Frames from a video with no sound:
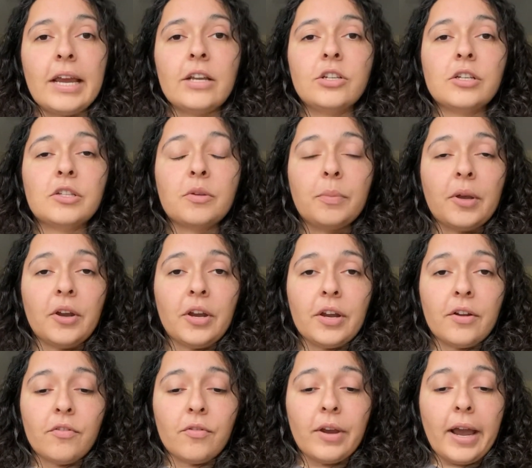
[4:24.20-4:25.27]
is a period
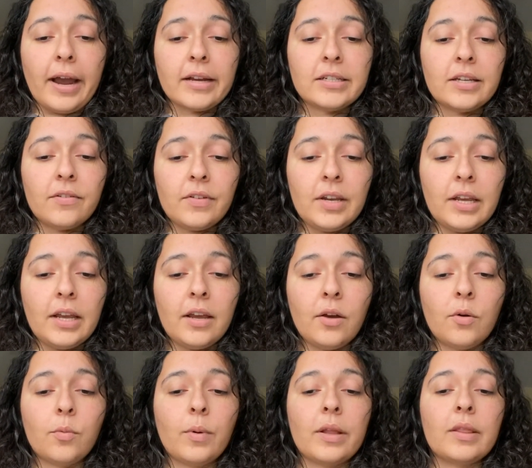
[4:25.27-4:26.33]
of reactivity
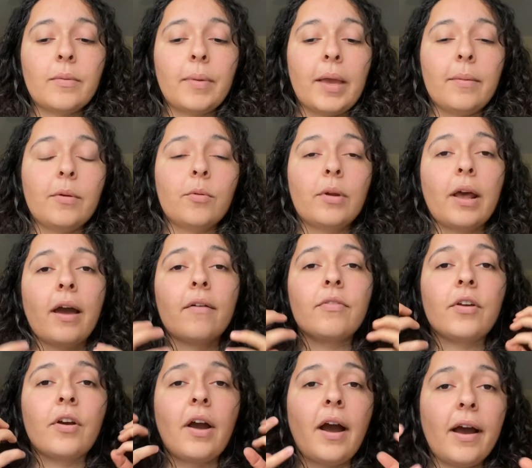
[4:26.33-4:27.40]
when the baby would have
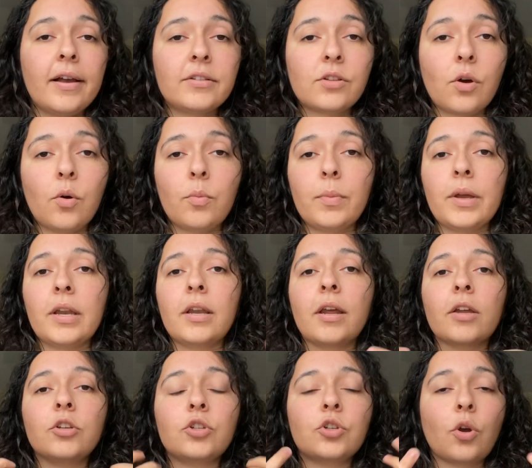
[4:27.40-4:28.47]
their eyes open
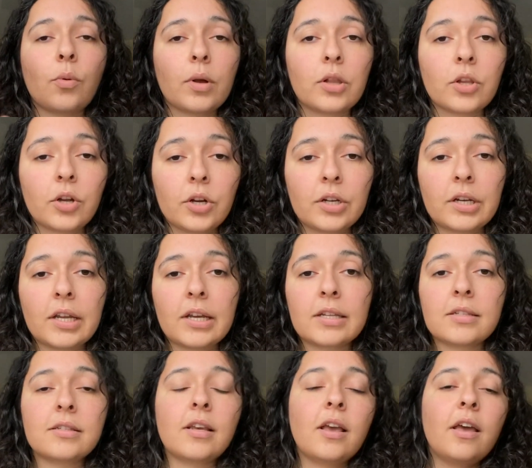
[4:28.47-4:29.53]
and show
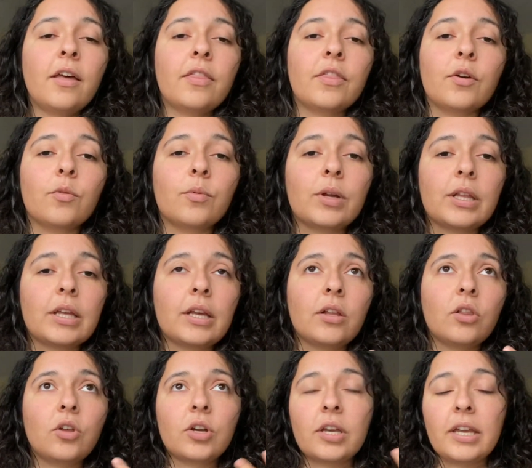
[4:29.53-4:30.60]
alertness. They're really
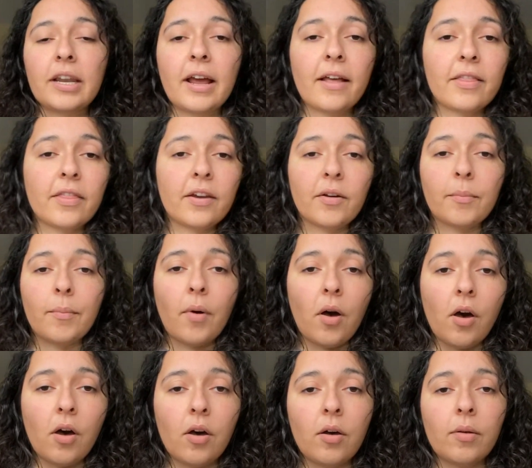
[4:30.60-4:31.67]
looking at their
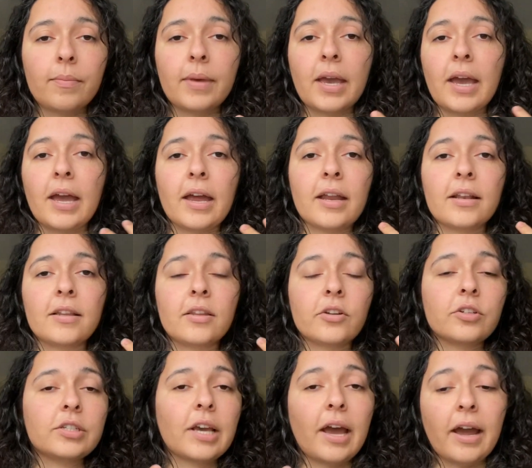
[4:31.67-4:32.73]
mom and their
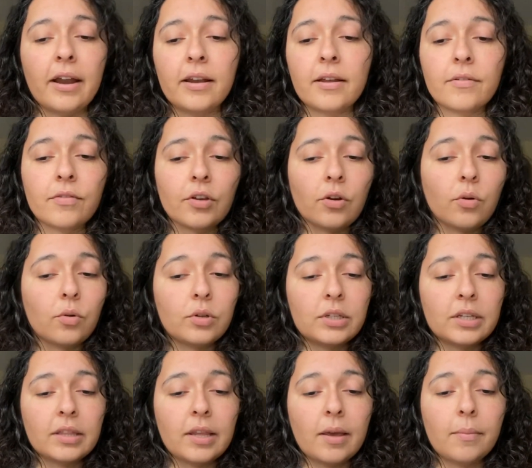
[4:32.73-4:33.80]
dad if they're
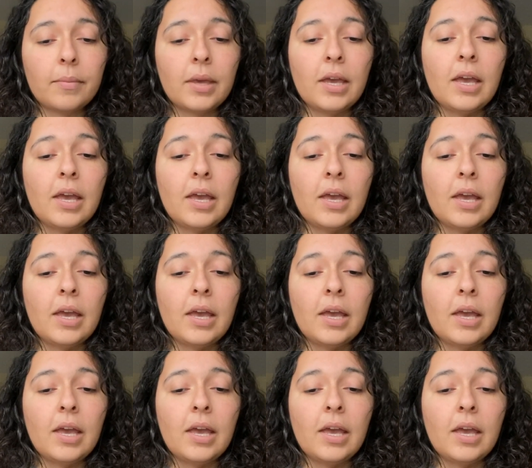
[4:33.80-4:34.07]
holding them.